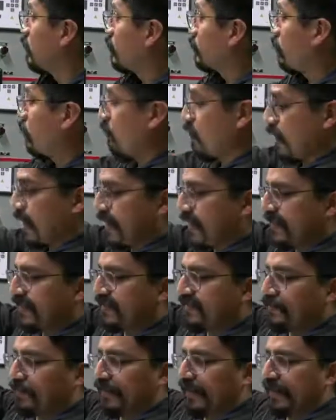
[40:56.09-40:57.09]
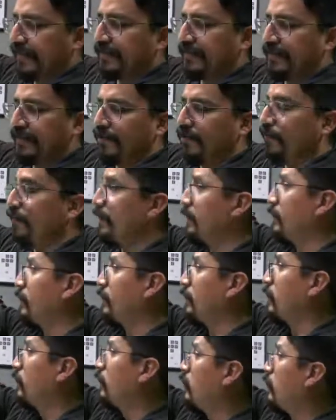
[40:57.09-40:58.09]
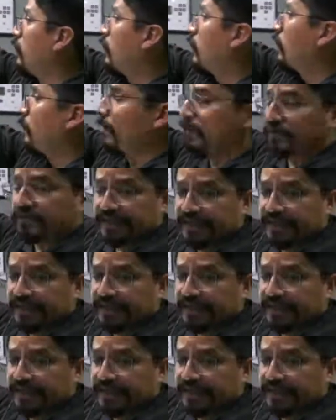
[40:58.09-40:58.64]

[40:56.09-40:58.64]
So I explained a little bit about the